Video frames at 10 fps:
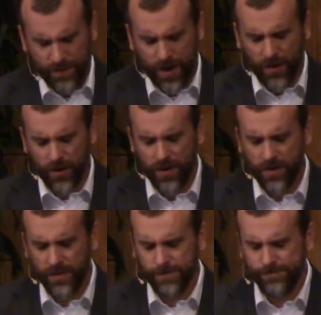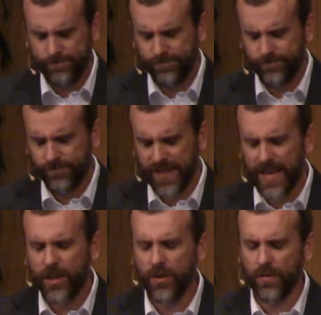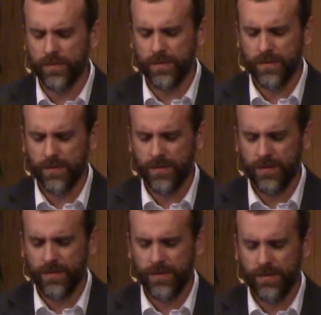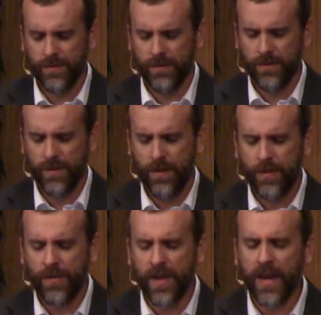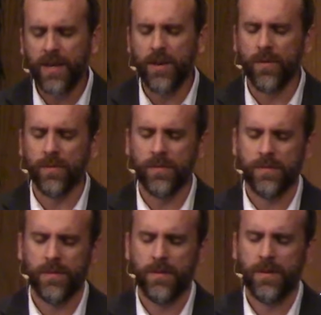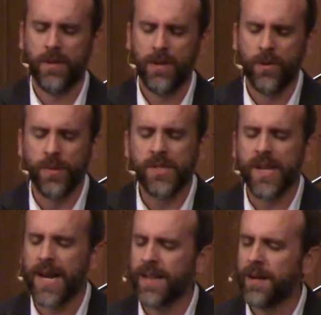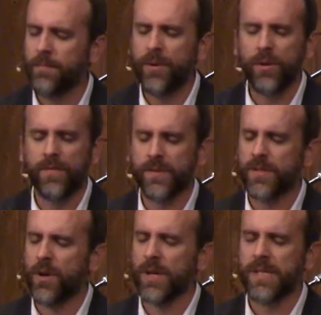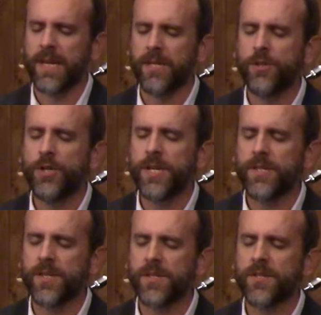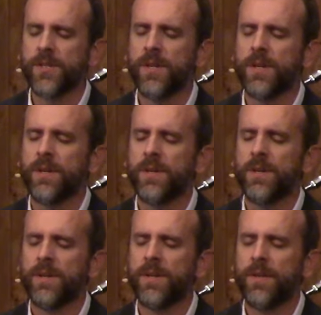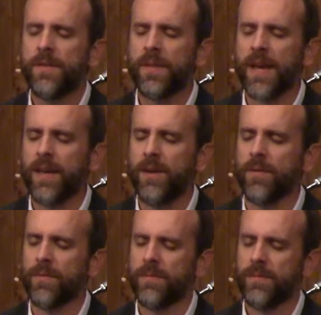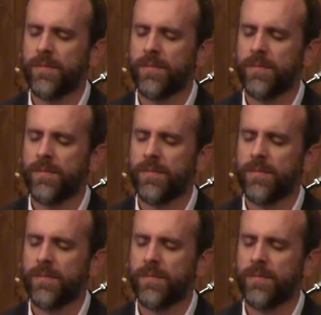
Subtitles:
Father, thank you. Thank you. We sang that beautiful song today, Jesus, thank you.